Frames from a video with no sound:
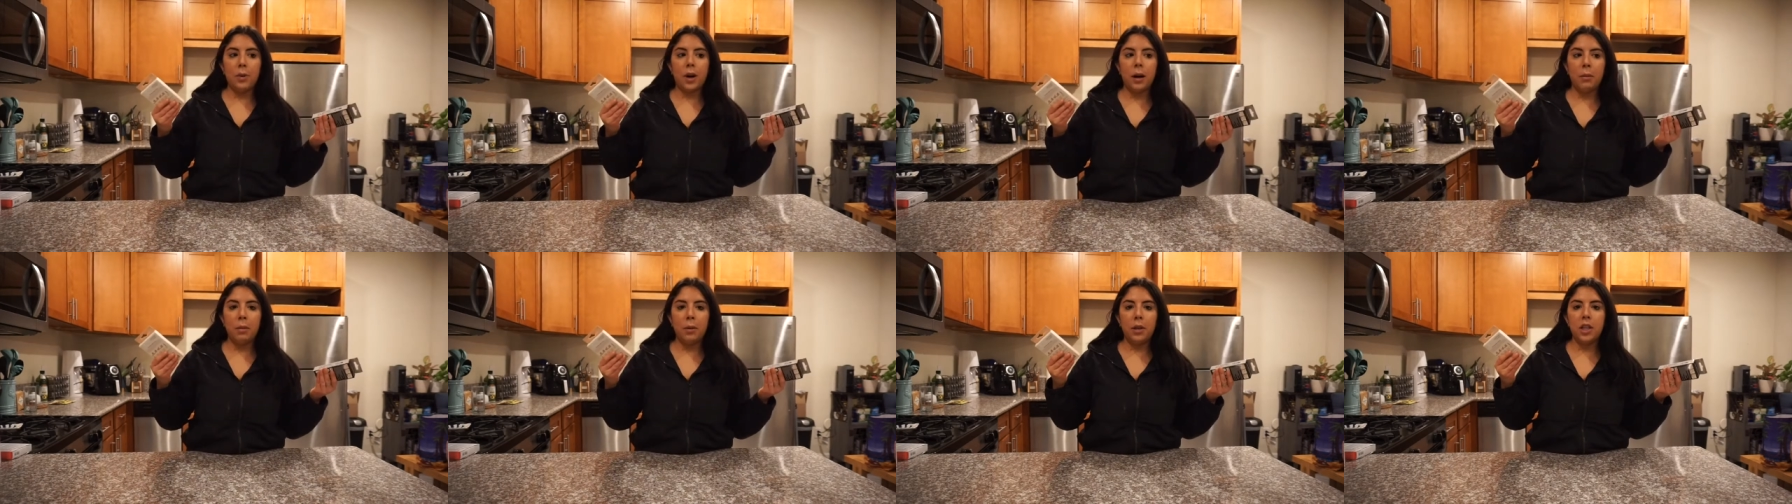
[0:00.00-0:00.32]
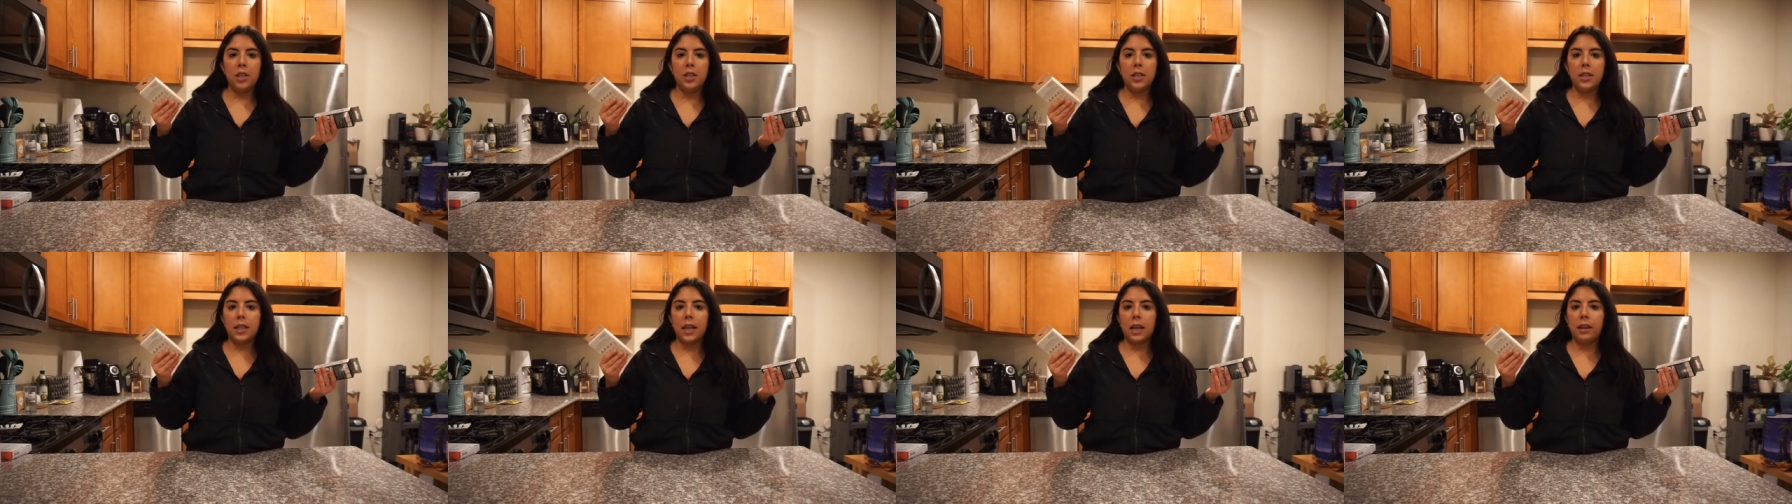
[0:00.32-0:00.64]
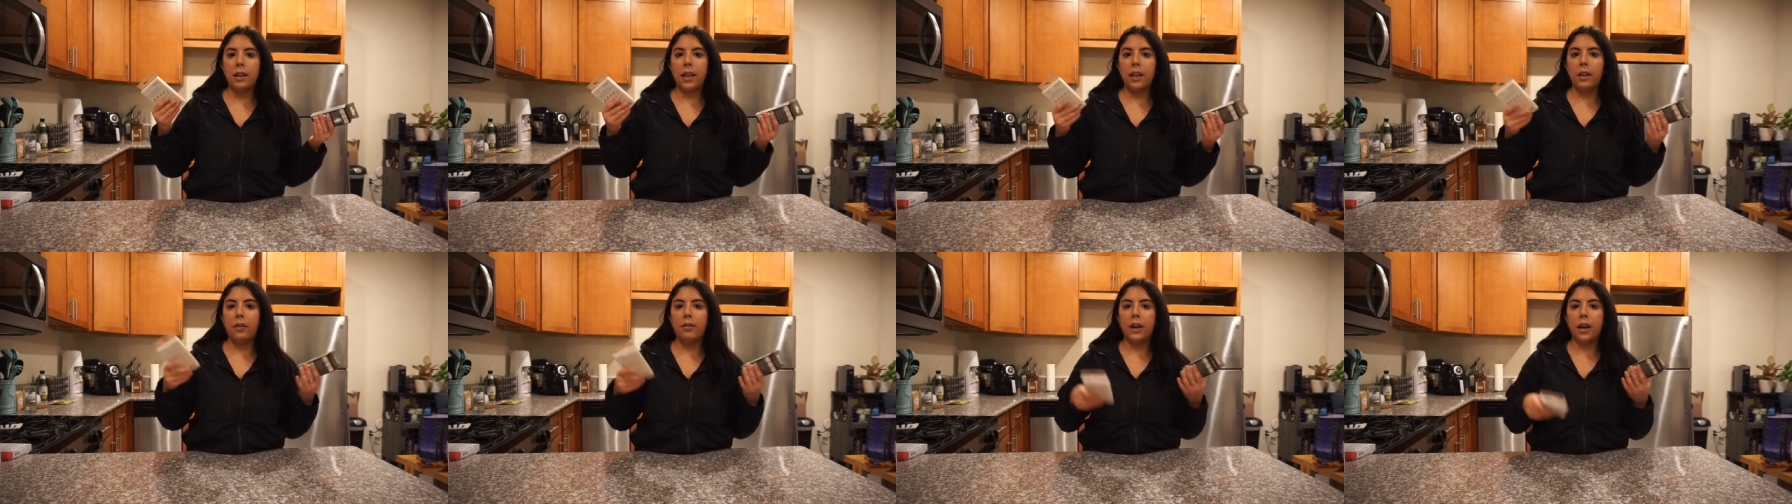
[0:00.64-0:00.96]
probably just
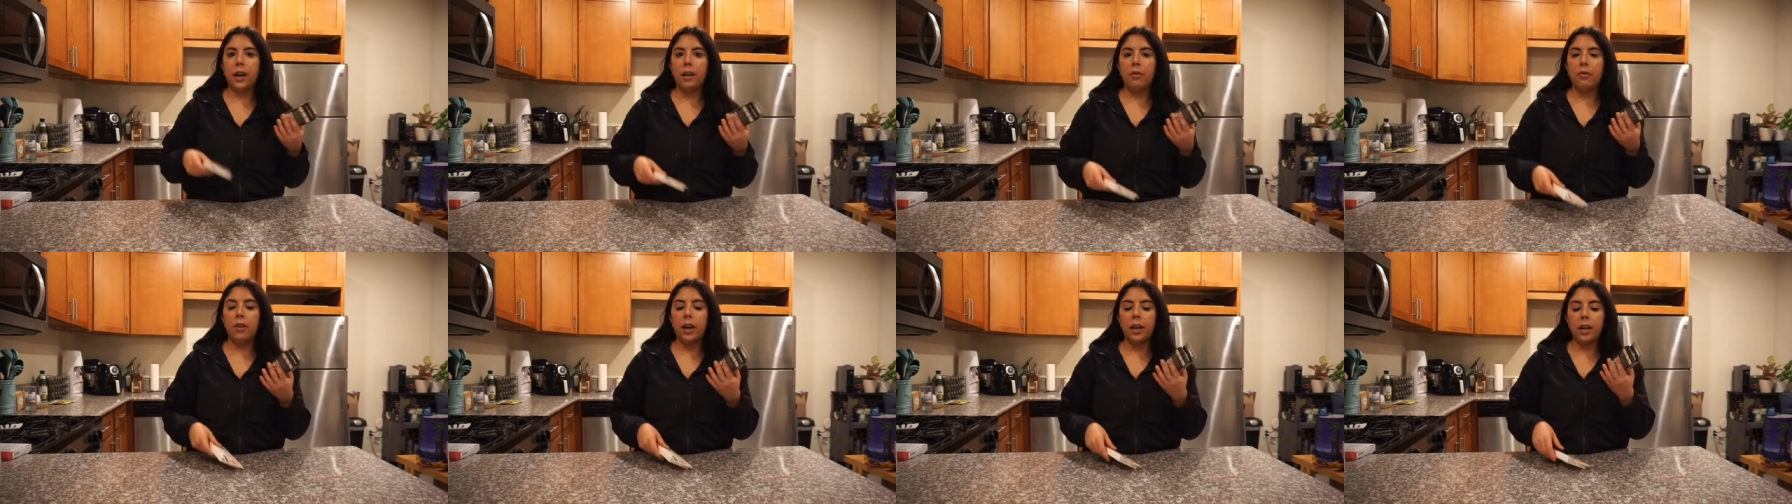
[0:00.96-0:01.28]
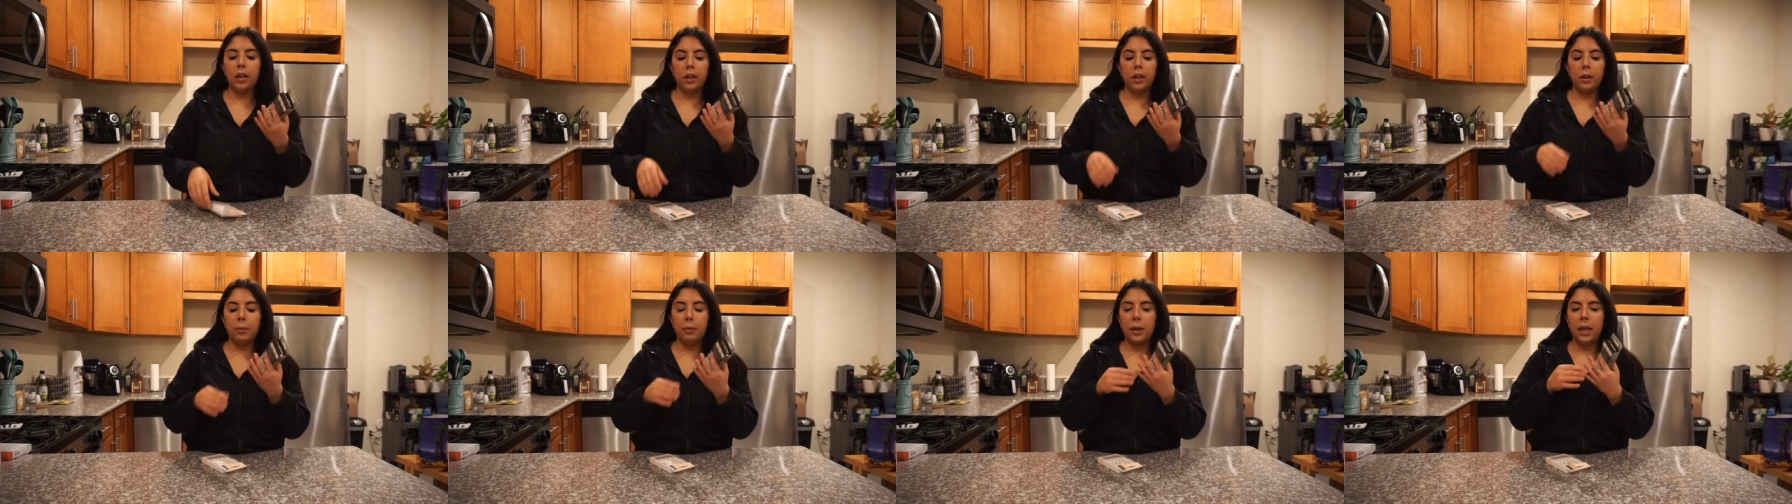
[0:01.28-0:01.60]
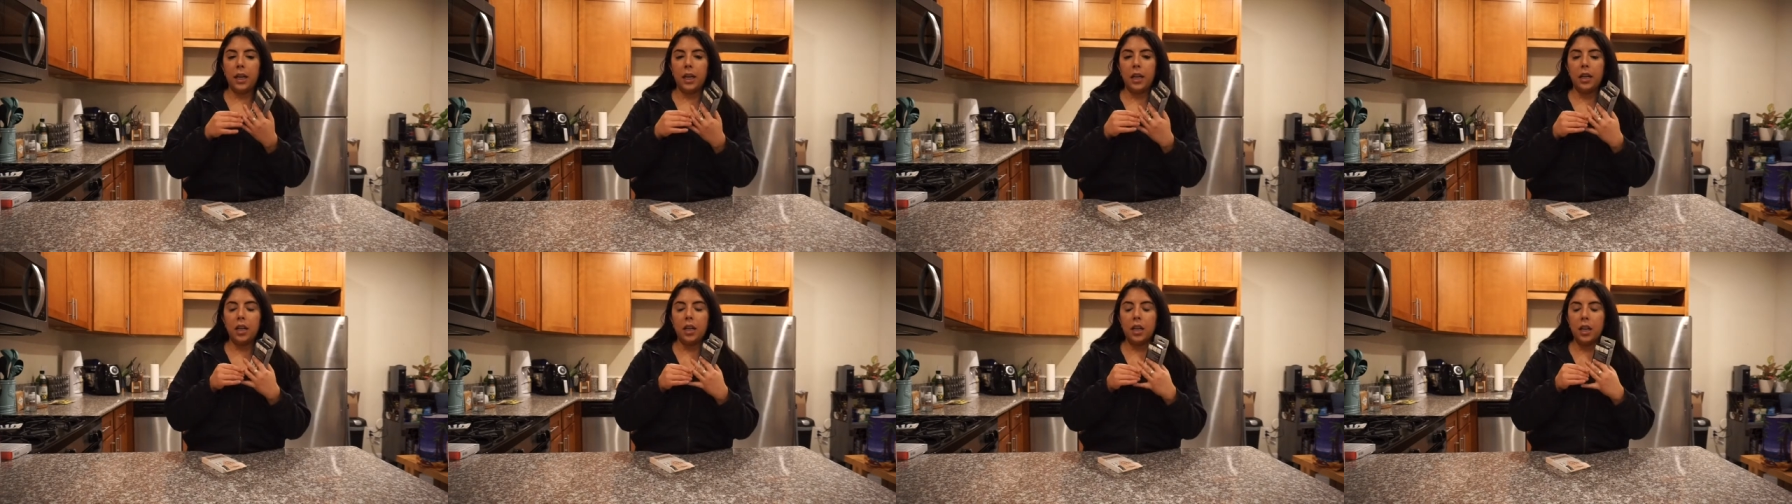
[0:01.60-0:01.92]
get like regular
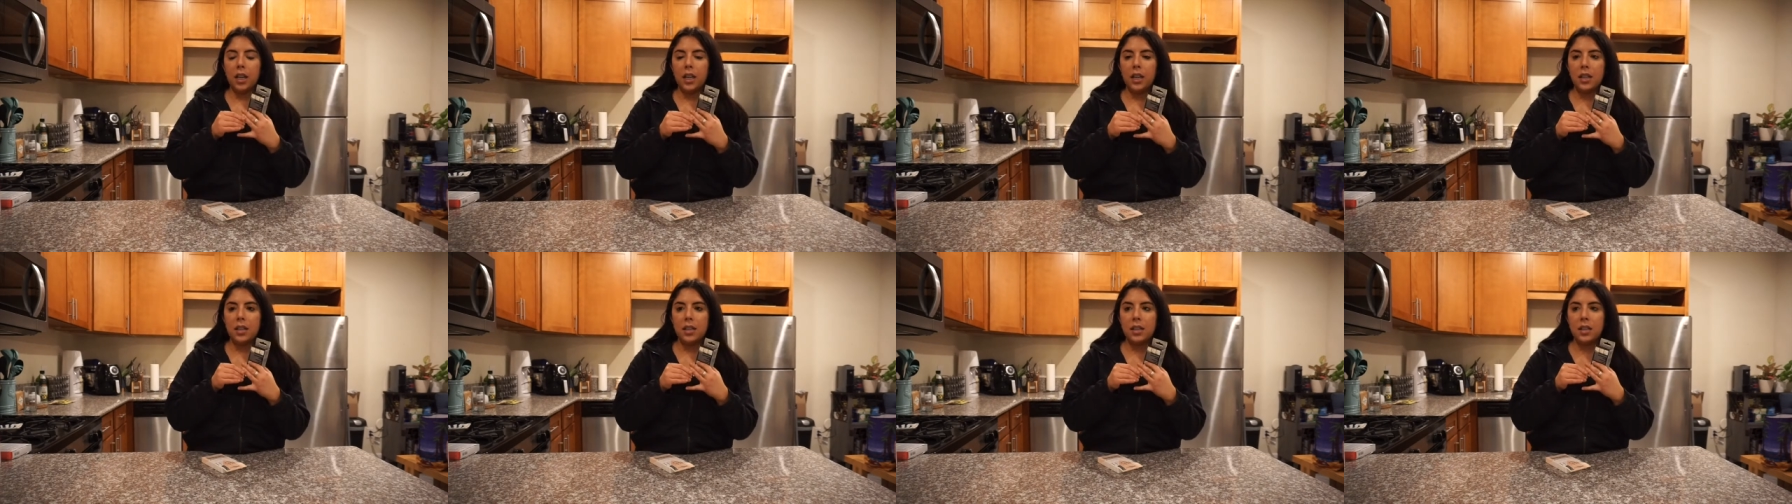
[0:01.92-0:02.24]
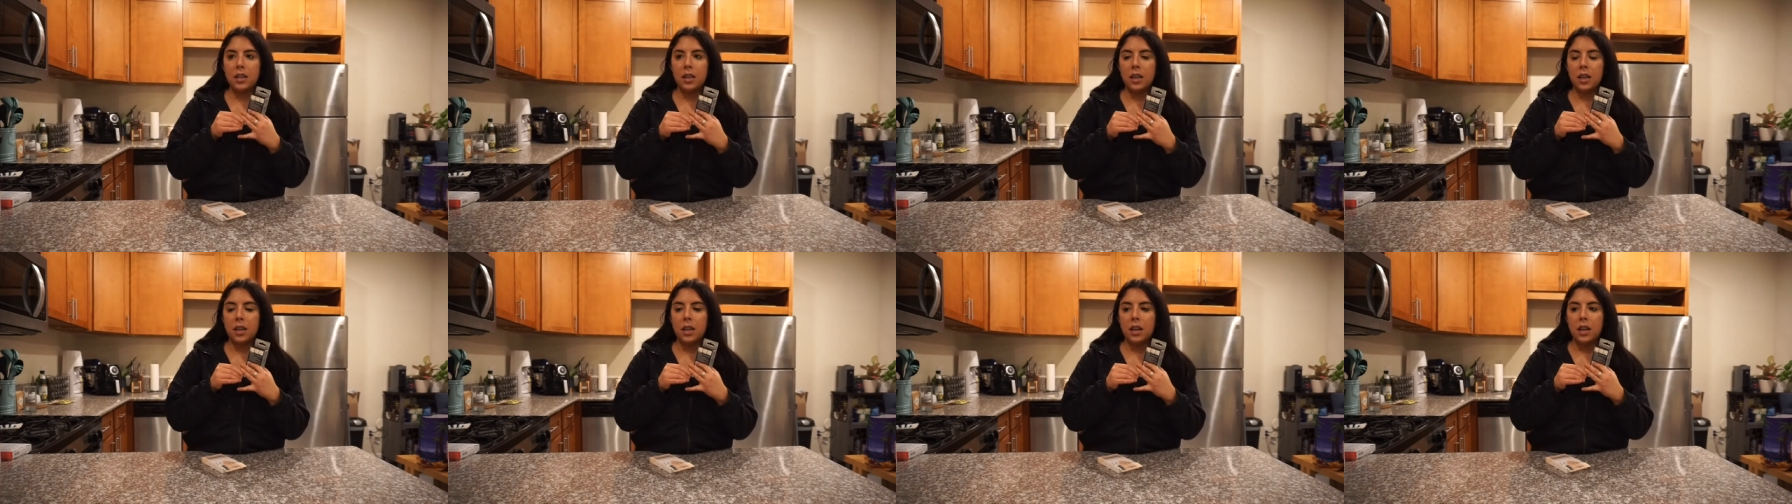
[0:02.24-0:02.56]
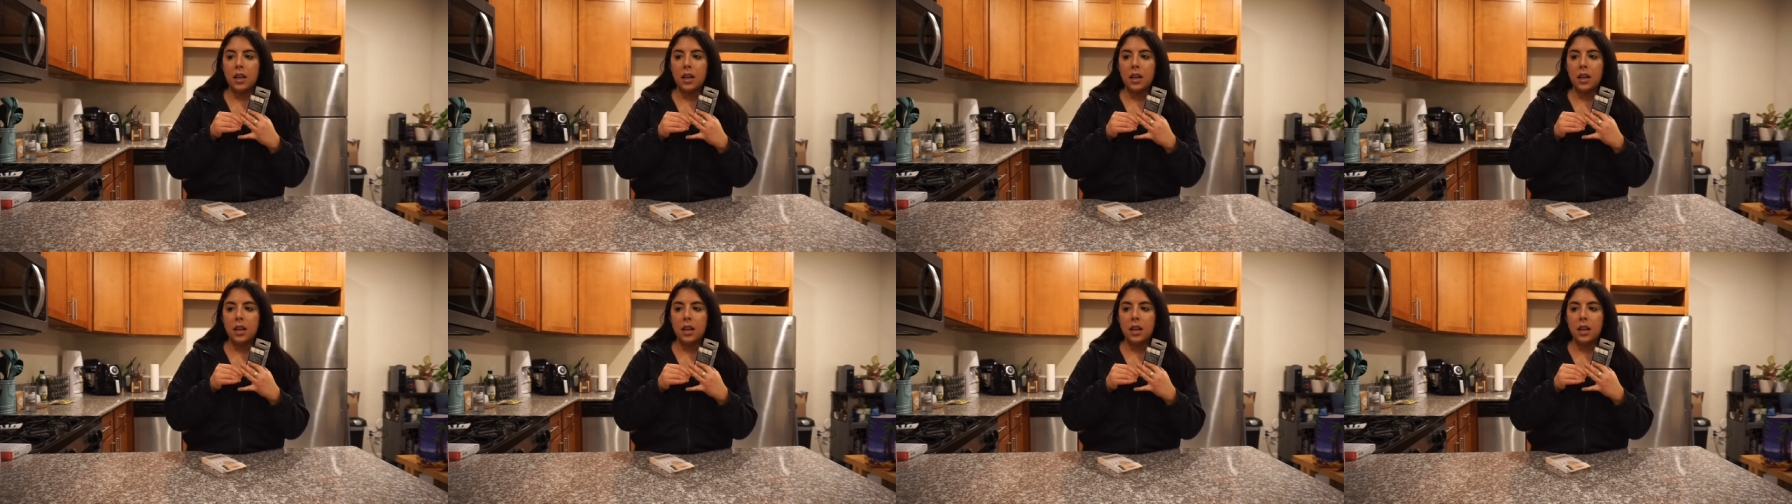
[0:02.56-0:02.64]
manicures